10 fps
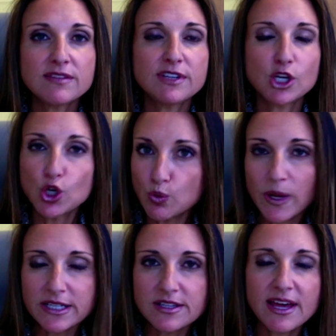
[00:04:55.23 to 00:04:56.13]
in a good
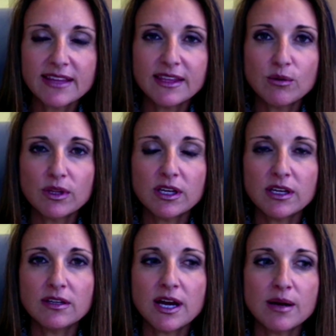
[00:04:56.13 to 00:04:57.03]
way to that. They
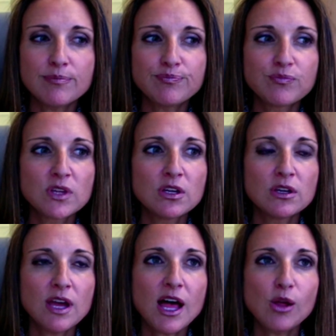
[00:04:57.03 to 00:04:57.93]
really
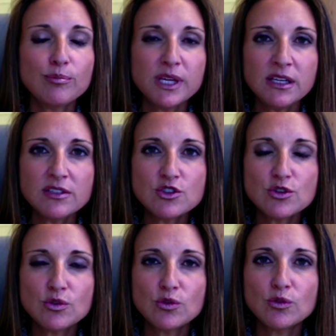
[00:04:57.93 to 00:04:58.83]
help me
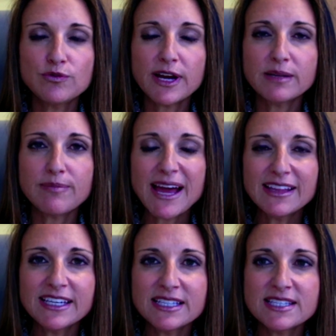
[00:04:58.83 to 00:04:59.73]
to find
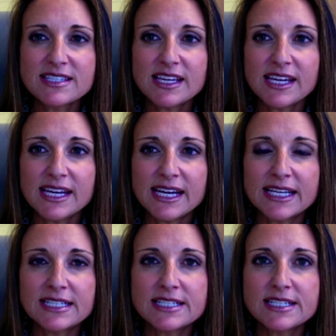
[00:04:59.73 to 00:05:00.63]
balance
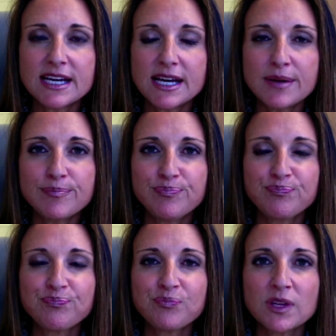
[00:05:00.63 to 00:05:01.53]
and
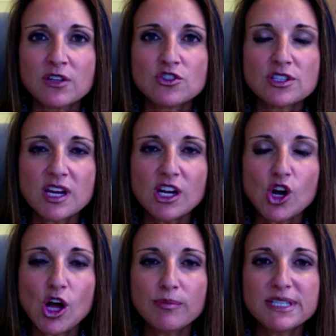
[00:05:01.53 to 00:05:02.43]
just kind of
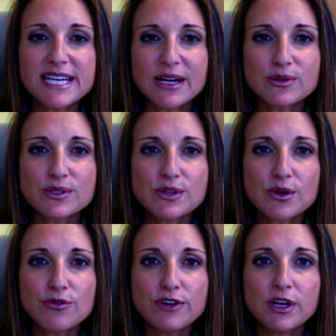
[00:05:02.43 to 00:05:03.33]
calm me down.
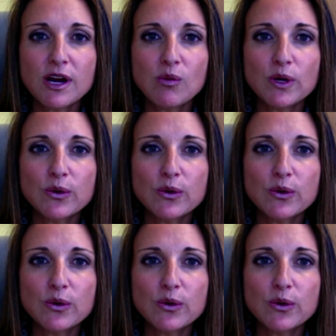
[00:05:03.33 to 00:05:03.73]
So figure out what